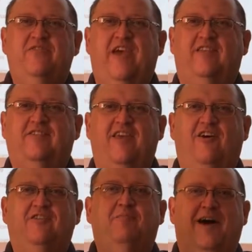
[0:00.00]
That
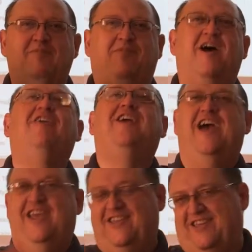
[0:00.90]
sales pipeline.
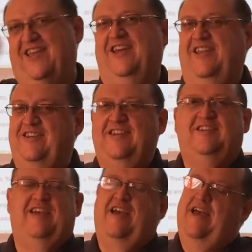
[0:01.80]
Okay, yeah, and
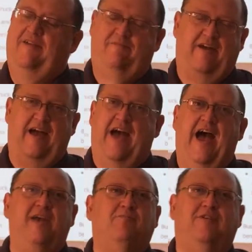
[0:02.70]

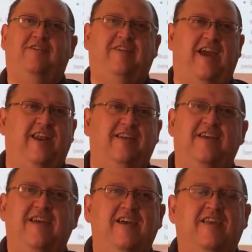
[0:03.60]
I appreciate
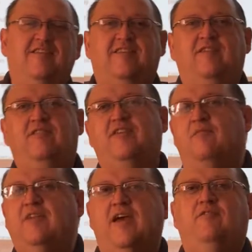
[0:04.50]
it. Seems
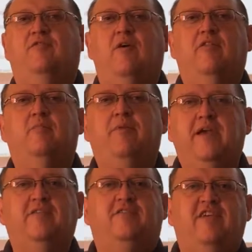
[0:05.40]
sometimes is one of the
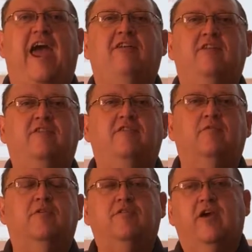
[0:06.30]
biggest challenges
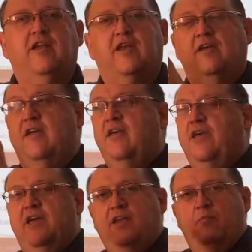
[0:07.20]
when we're trying to
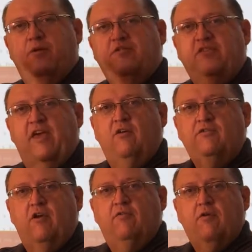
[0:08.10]
end up with
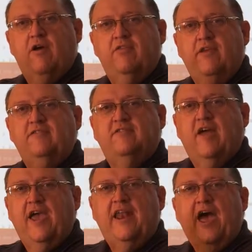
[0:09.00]
sales over on this
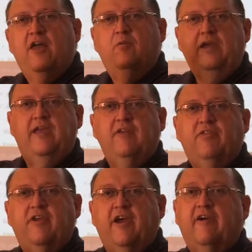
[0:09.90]
side. How do we
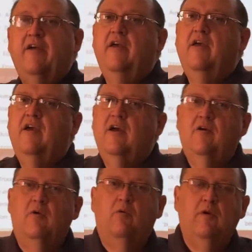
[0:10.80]
get there?
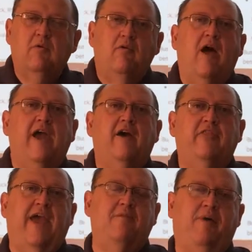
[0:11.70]
Well, we rely
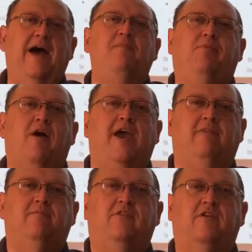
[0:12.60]
on that
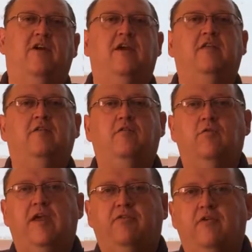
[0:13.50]
pipeline to go ahead and
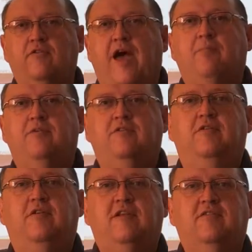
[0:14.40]
create those
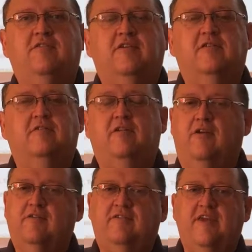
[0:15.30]
opportunities to
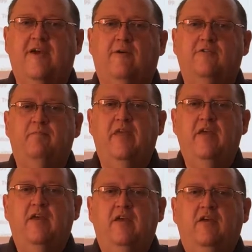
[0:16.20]
close sales.
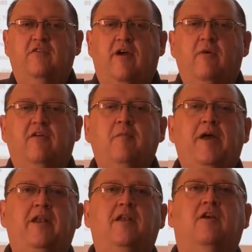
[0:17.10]
So I want
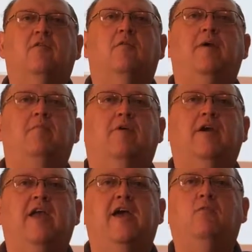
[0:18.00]
everybody in here to remember,
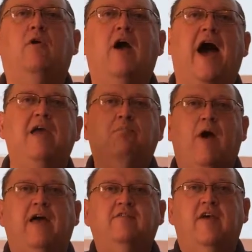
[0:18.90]
again, we're
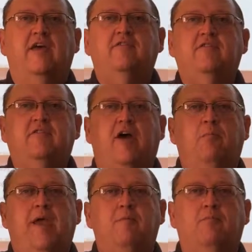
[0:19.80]
iProcess, sale
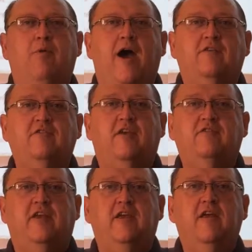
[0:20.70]
payment
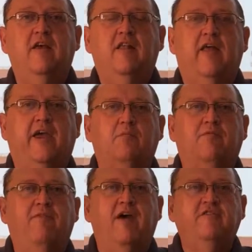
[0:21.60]
processing, like
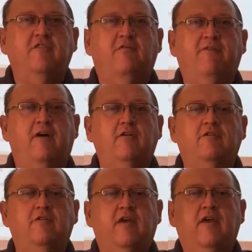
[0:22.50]
professional
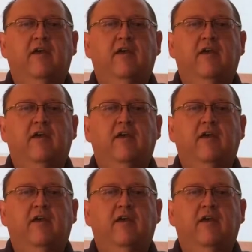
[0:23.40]
folks.